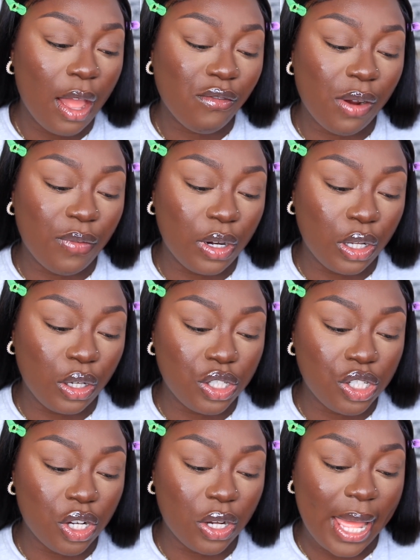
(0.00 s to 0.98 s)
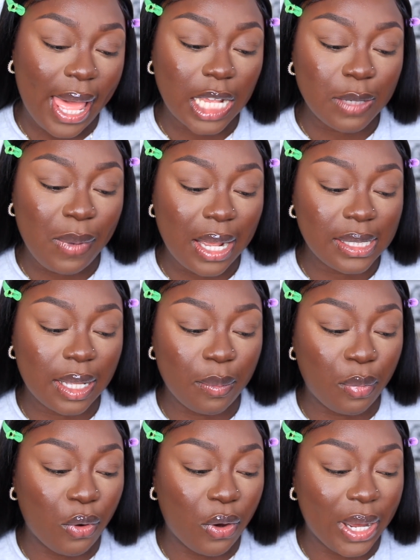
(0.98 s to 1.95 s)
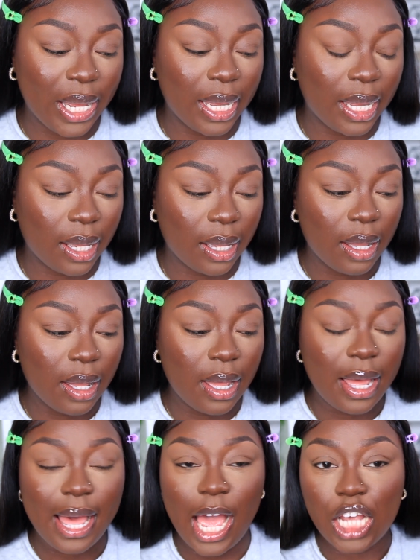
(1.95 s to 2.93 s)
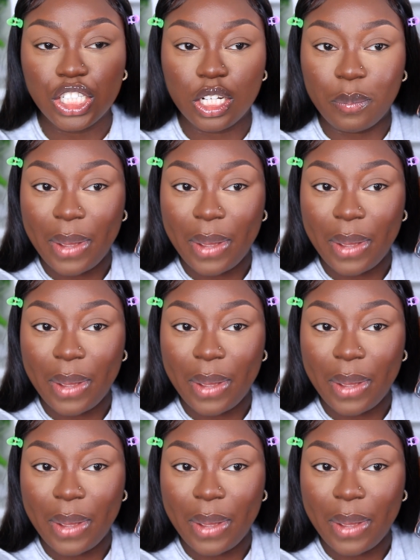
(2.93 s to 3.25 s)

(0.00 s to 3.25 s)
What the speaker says: Revolution X Plastic Boy eyeshadow